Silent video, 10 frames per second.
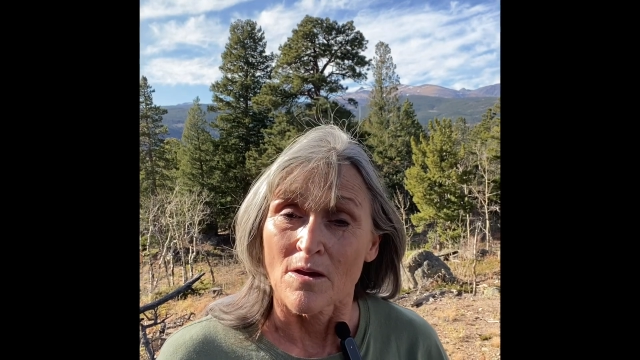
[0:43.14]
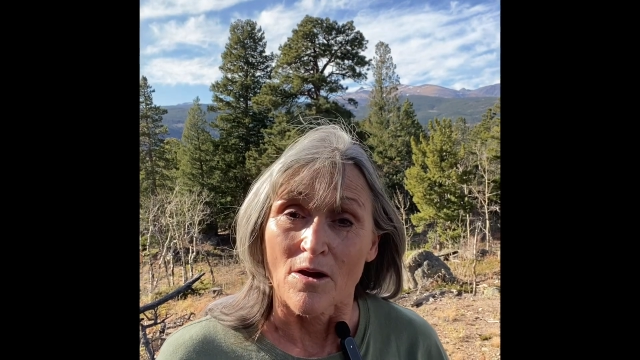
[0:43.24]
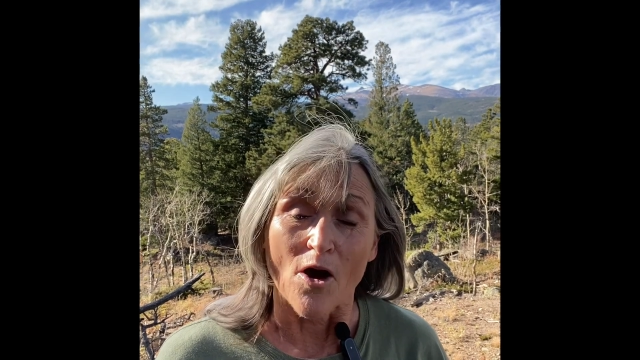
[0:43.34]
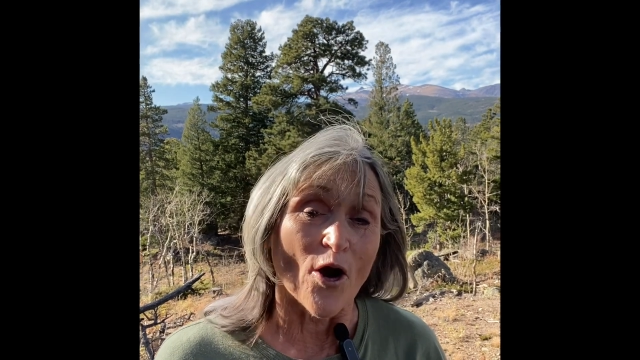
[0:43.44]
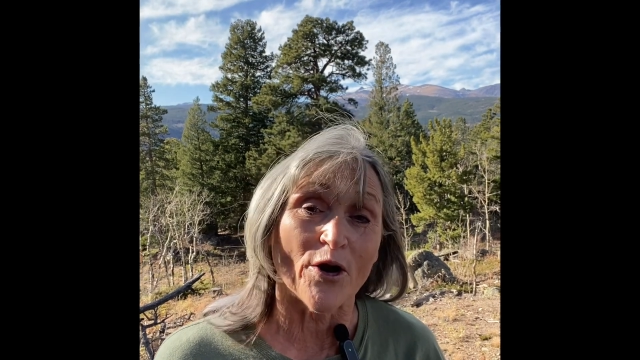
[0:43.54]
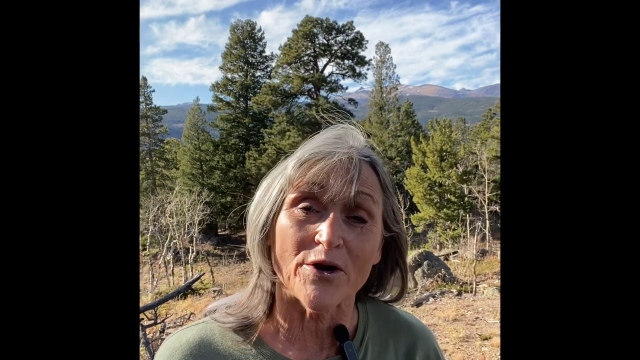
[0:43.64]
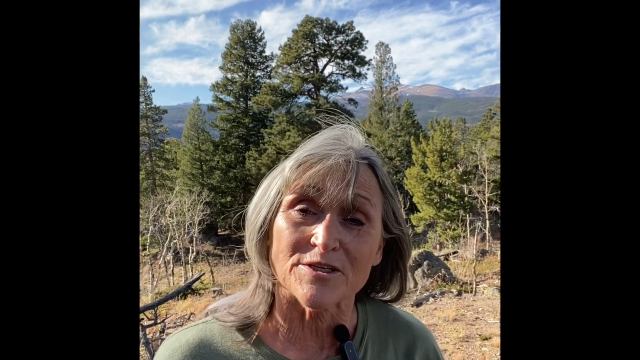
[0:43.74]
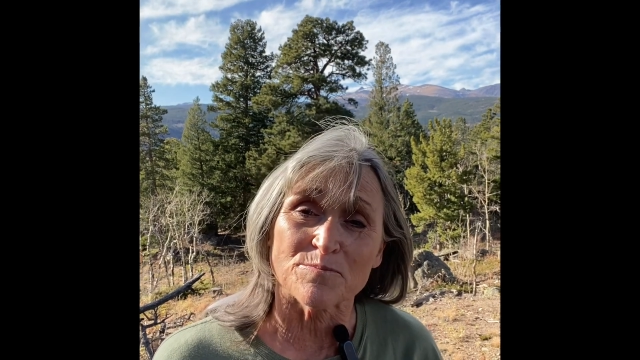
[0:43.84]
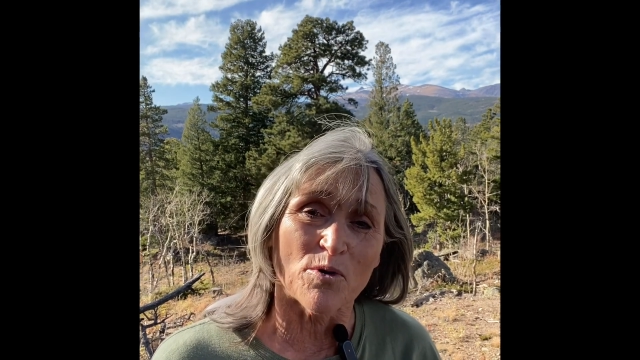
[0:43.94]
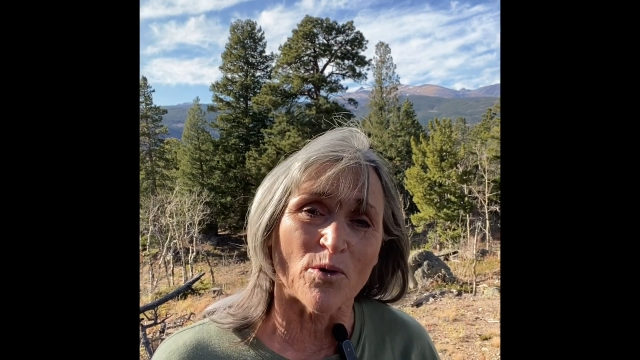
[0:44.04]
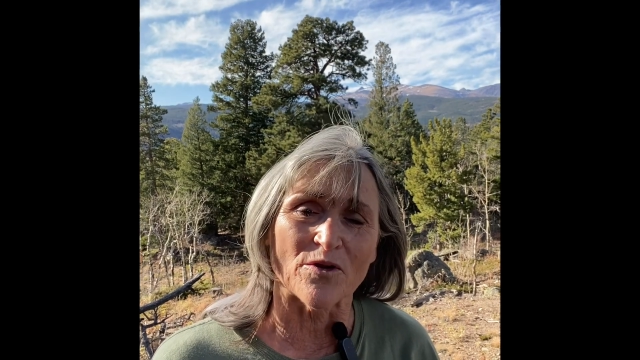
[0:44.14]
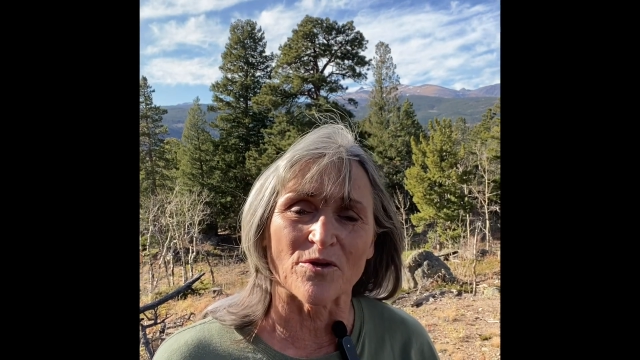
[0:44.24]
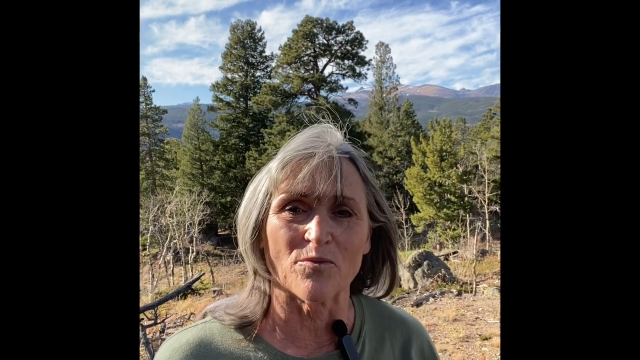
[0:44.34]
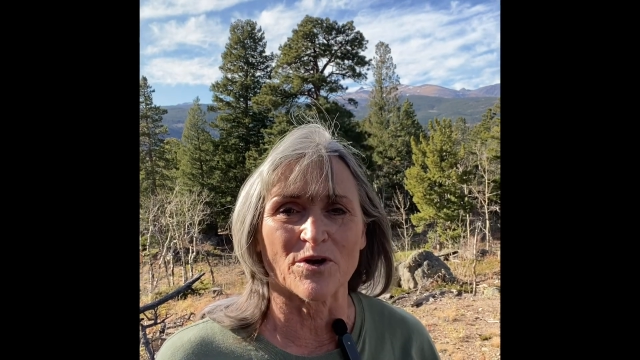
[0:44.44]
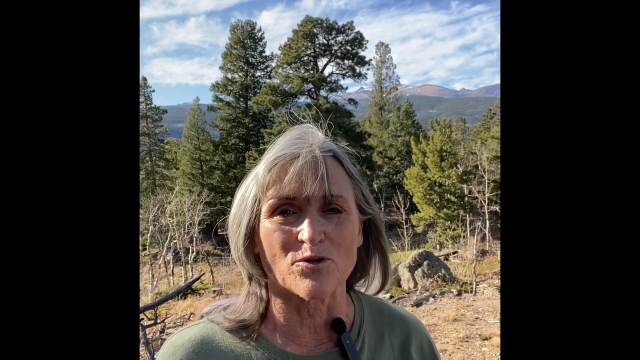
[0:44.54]
Art is more than
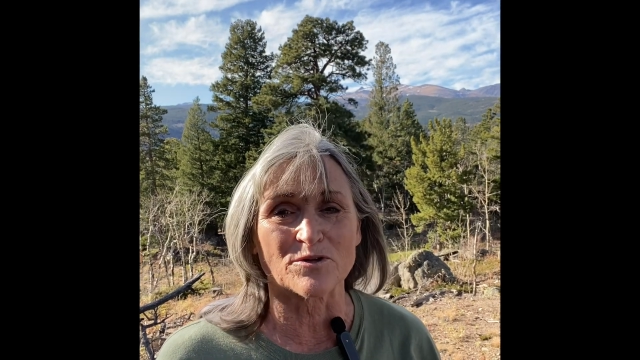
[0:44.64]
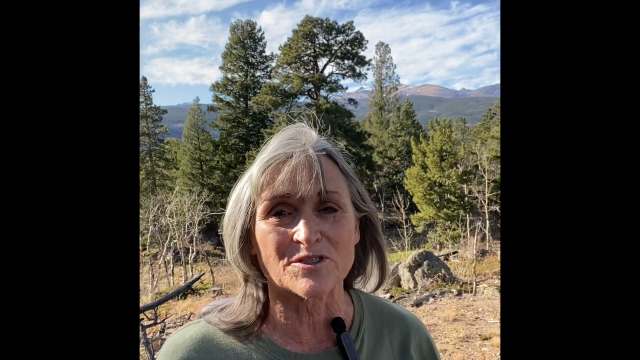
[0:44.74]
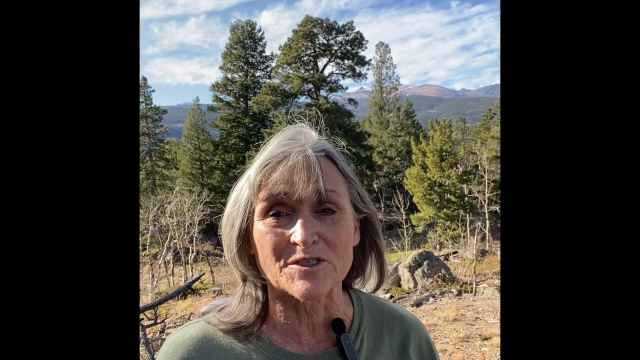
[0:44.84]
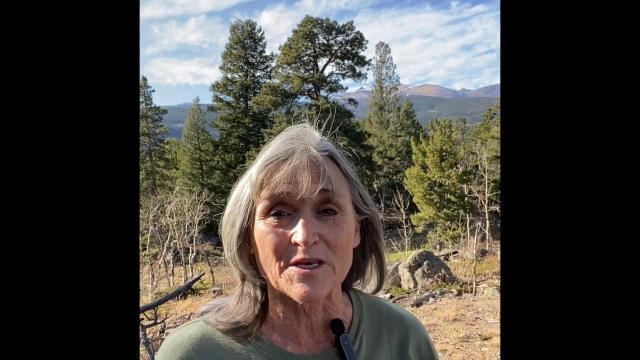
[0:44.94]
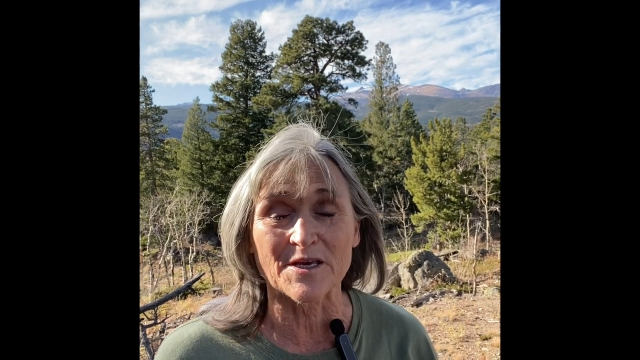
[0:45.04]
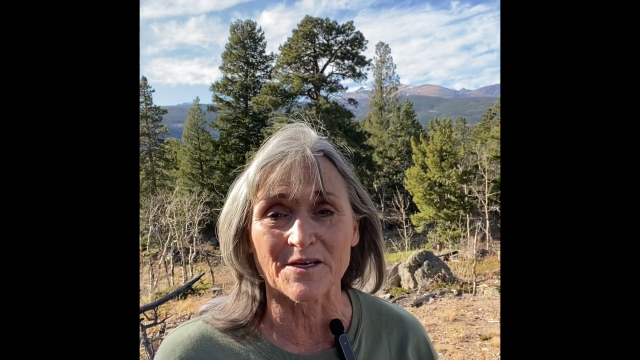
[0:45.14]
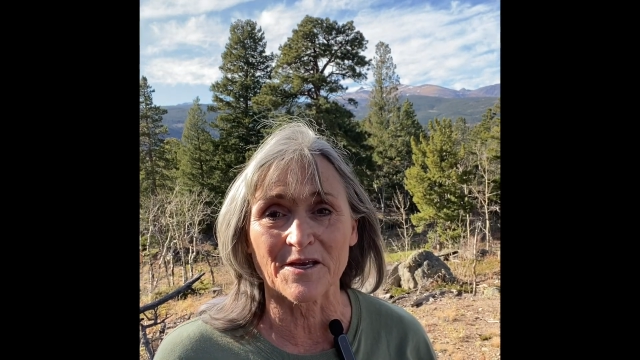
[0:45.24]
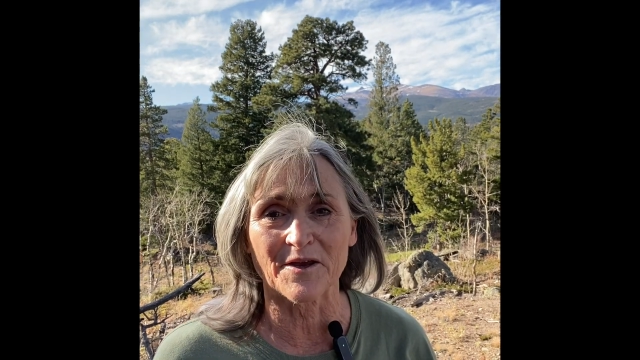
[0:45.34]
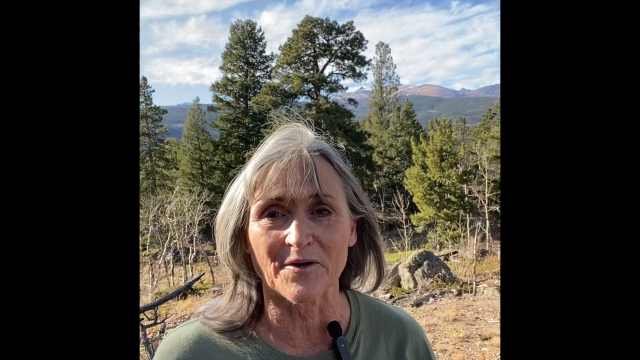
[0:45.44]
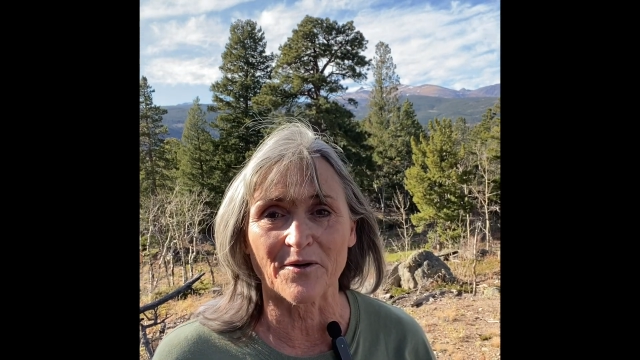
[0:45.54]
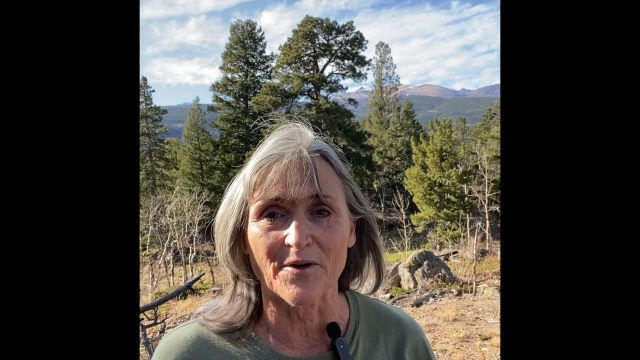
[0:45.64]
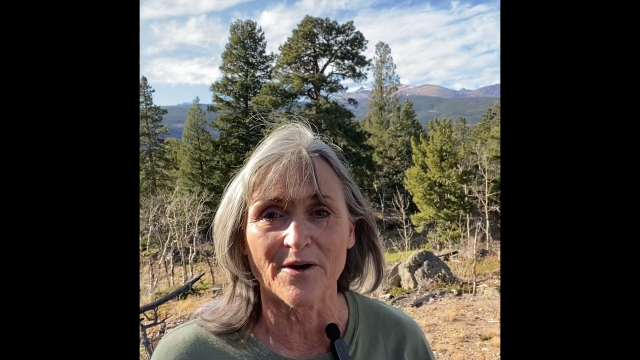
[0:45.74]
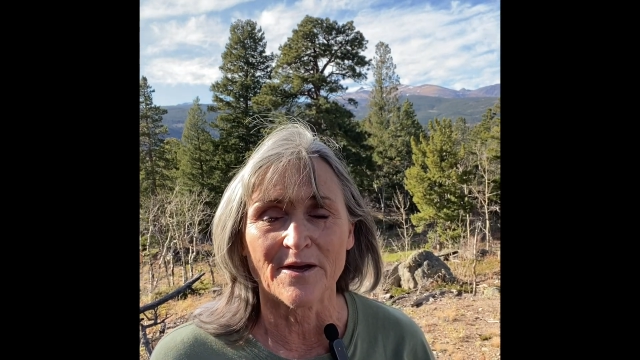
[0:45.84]
what you see and hear.